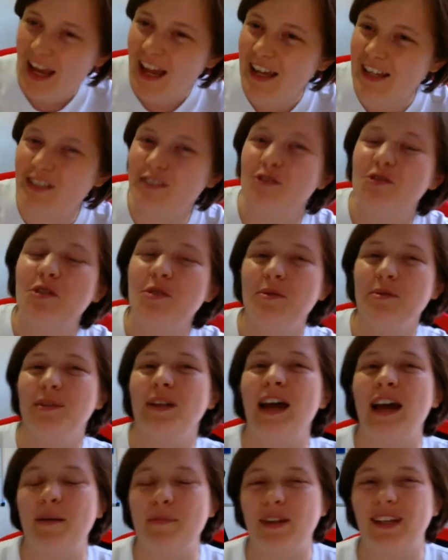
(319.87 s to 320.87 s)
and Toon
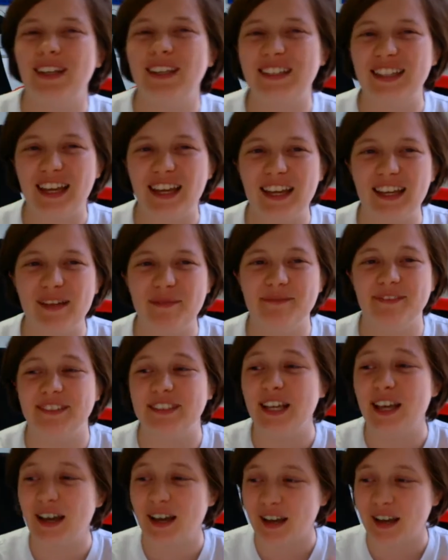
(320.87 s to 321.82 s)
Hammer Games.